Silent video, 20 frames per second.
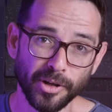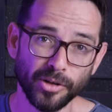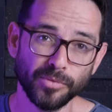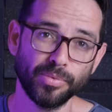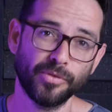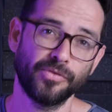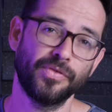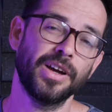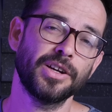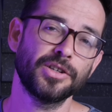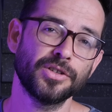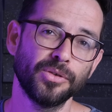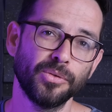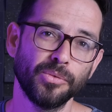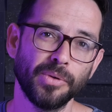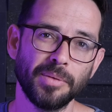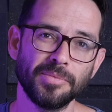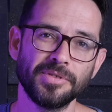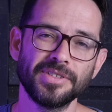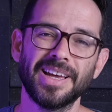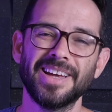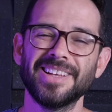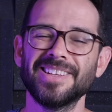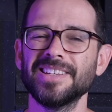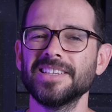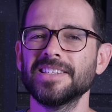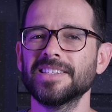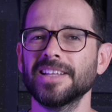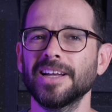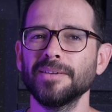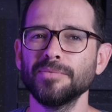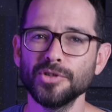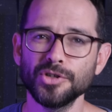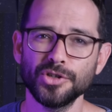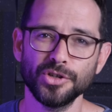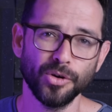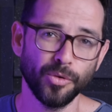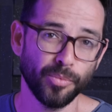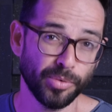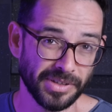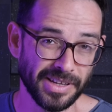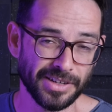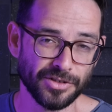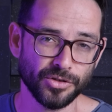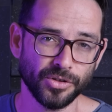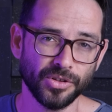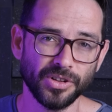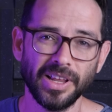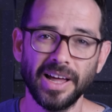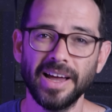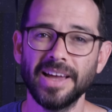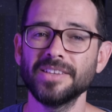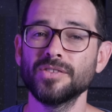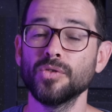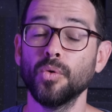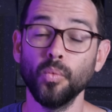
build professional websites, it's time to show potential clients